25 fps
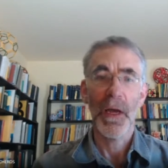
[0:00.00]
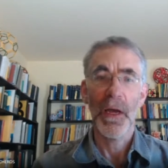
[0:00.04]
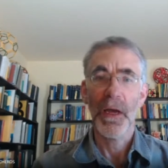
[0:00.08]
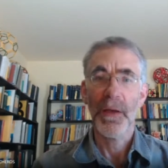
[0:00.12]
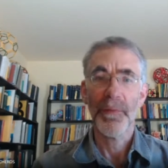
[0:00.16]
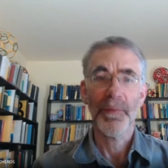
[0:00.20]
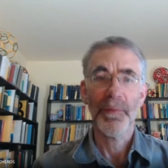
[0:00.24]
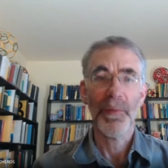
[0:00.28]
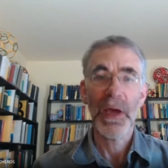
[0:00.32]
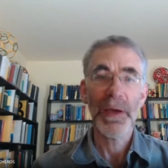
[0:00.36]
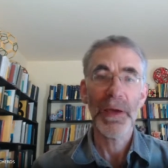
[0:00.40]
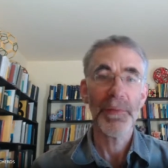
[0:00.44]

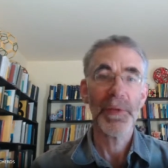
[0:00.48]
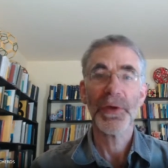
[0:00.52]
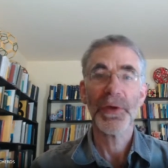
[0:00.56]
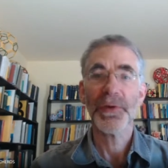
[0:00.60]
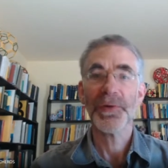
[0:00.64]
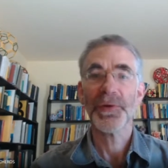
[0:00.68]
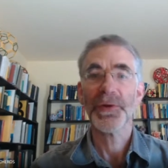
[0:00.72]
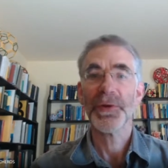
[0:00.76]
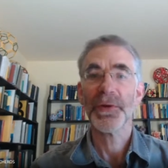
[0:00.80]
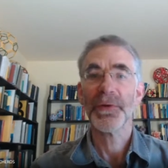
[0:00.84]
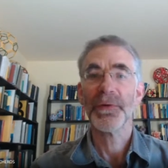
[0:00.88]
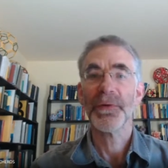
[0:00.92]
maybe you
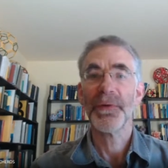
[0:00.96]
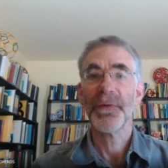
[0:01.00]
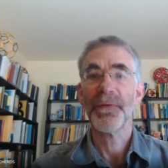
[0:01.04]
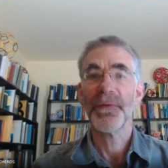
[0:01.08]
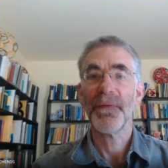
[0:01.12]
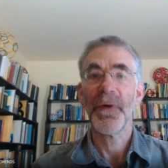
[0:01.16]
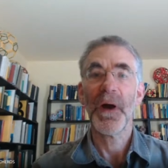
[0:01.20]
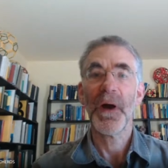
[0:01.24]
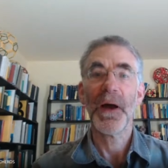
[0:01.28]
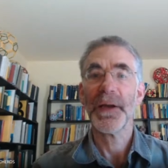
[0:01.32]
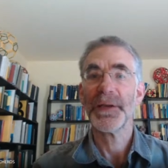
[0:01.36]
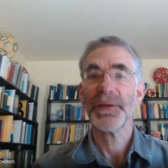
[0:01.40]
should
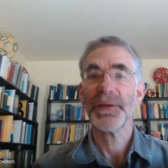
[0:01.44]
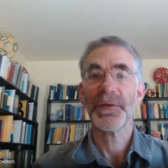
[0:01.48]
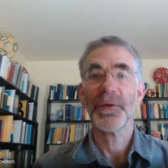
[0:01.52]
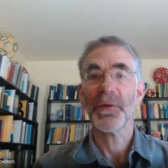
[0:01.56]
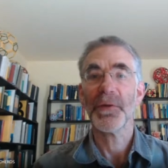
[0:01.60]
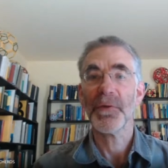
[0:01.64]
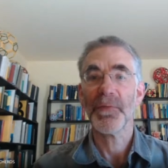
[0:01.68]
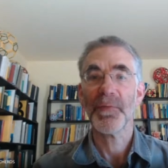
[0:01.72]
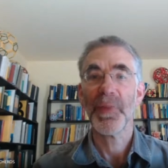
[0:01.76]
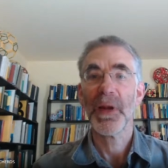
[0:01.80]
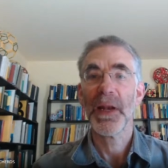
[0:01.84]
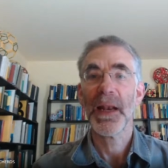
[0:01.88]
revise
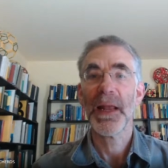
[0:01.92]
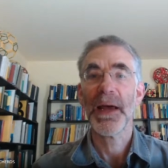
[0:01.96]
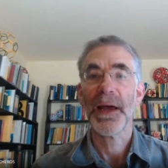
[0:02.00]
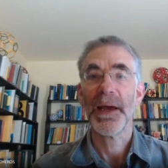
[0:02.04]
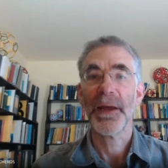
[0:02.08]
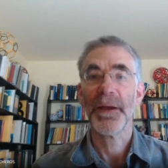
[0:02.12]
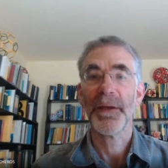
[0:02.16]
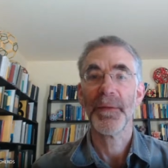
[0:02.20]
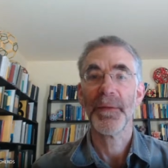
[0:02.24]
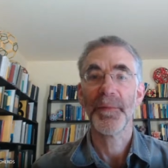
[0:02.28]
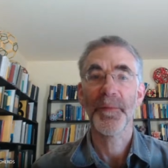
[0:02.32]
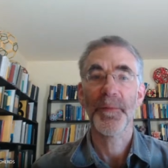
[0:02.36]
your
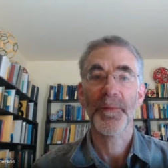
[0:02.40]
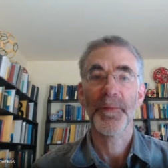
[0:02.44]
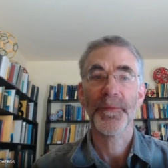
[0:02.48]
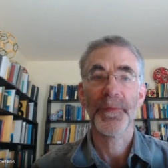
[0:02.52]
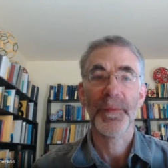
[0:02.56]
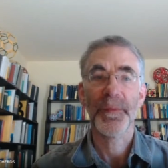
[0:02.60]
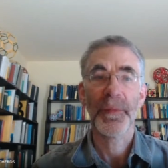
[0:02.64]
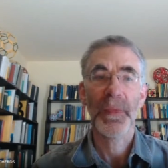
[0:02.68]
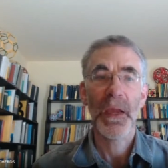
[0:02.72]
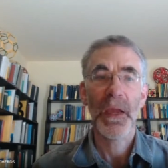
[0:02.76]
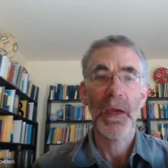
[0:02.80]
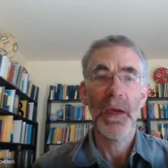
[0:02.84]
plan.
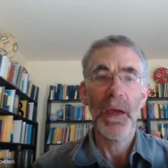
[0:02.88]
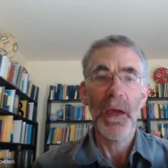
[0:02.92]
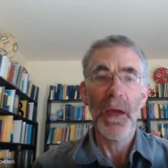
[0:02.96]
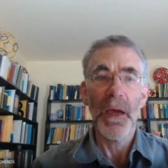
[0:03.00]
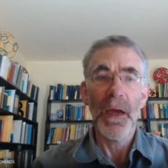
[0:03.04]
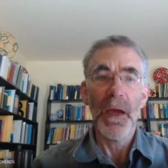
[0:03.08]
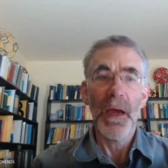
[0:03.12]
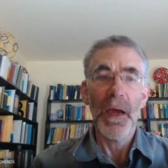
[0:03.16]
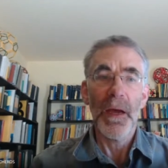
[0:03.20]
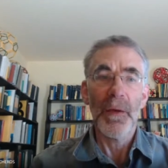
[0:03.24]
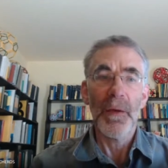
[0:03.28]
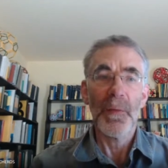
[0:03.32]

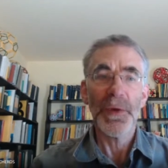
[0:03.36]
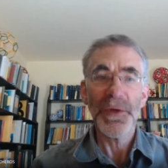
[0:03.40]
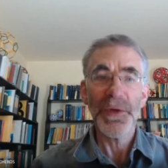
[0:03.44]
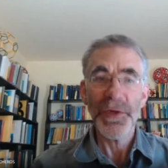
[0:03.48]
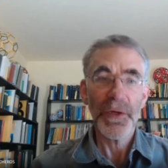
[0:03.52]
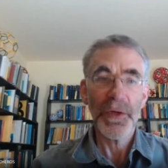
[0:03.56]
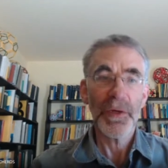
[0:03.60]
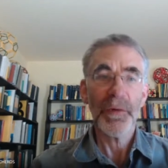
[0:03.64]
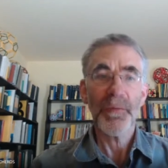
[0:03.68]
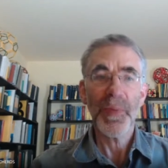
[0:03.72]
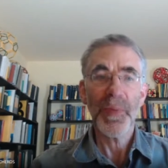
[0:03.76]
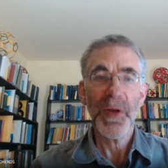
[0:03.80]
We
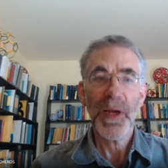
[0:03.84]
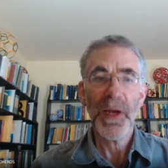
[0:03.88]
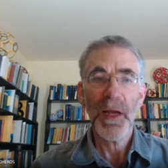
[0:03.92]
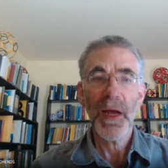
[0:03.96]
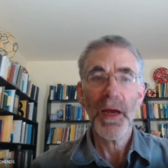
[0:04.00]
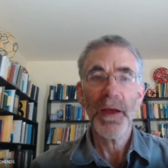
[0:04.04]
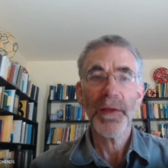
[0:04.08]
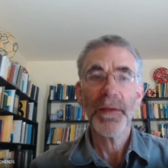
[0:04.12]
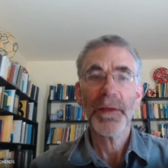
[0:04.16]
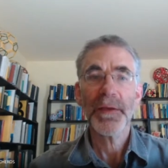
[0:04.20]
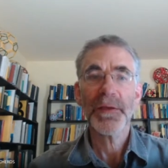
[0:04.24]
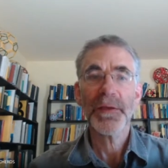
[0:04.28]
should
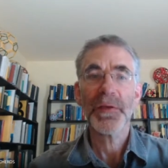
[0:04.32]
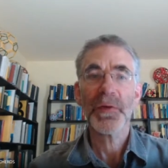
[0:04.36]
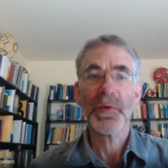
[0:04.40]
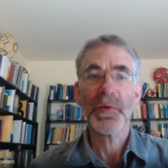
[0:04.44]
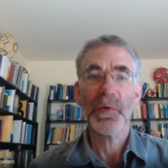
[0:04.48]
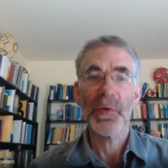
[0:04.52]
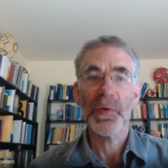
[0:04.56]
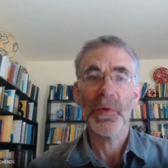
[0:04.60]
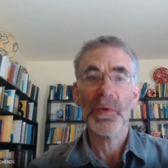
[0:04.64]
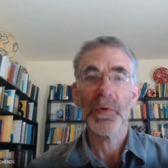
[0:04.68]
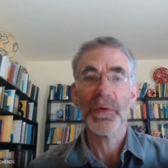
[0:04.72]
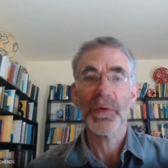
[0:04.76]
apply this
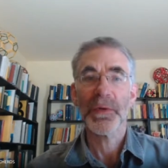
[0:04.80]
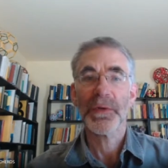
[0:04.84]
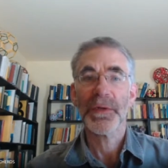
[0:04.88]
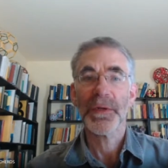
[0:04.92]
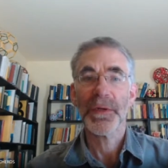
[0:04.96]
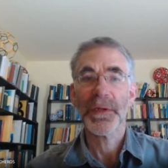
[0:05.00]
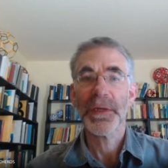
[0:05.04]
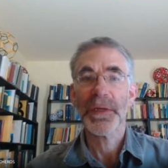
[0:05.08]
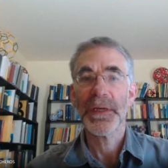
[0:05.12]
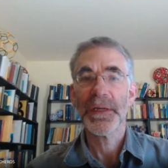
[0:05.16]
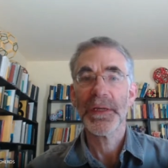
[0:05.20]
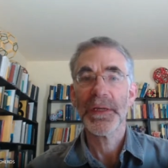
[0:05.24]
rule
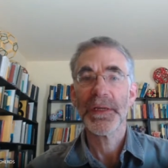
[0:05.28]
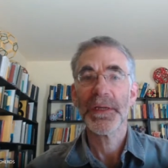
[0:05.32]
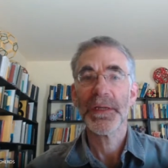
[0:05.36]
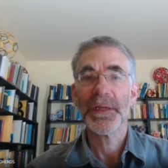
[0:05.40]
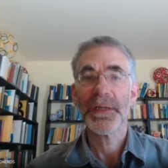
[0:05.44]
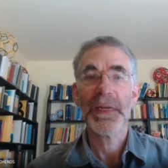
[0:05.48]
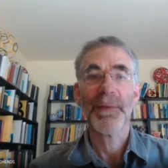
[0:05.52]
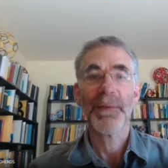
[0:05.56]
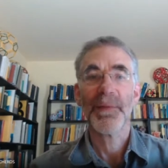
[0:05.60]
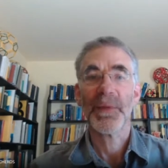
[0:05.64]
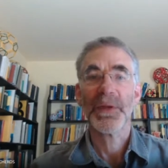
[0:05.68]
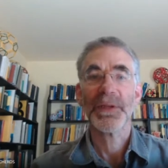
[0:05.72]
to these
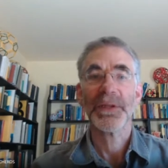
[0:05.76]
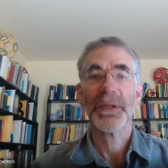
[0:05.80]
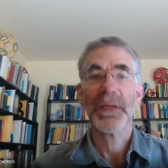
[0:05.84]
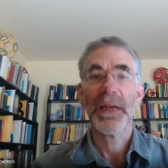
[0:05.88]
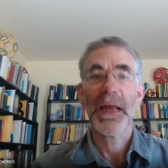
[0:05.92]
statements that